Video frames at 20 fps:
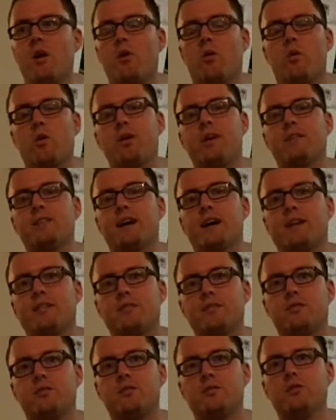where they taxi
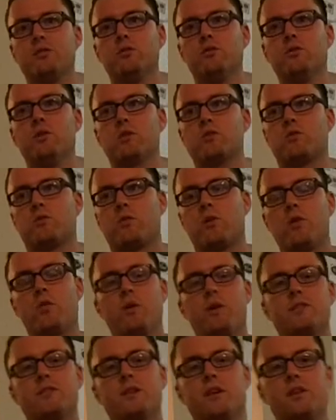to, what
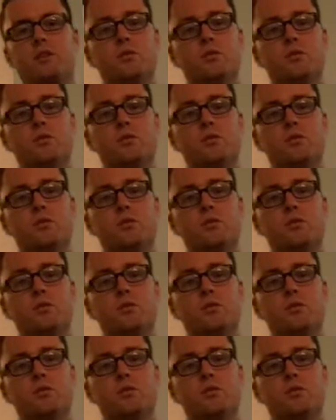runways they